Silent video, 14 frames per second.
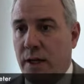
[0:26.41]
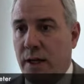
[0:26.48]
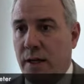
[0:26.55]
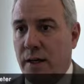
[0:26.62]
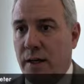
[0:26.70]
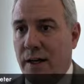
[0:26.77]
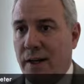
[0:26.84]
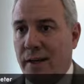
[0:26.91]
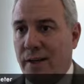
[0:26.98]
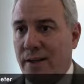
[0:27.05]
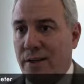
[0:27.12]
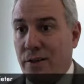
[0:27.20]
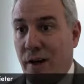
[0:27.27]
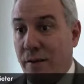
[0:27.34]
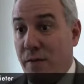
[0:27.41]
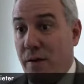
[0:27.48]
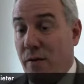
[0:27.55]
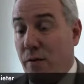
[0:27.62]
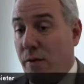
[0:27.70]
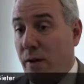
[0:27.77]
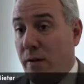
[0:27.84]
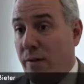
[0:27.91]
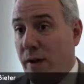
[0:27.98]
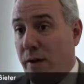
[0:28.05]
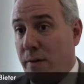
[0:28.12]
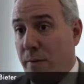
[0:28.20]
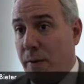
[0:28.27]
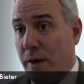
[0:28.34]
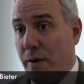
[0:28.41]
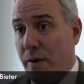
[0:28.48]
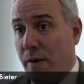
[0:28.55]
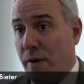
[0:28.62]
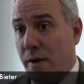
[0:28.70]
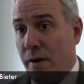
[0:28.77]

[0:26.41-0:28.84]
Uh, and so I've never really found a better